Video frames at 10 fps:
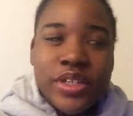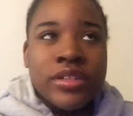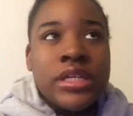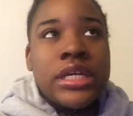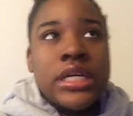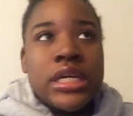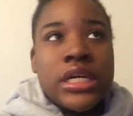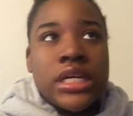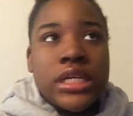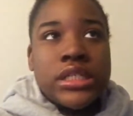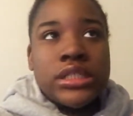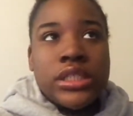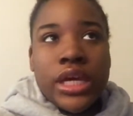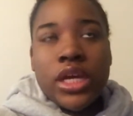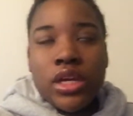Well,
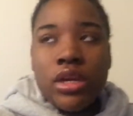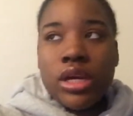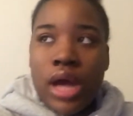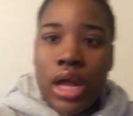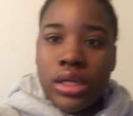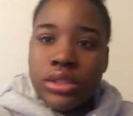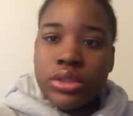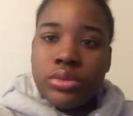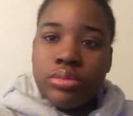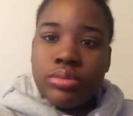second year in college.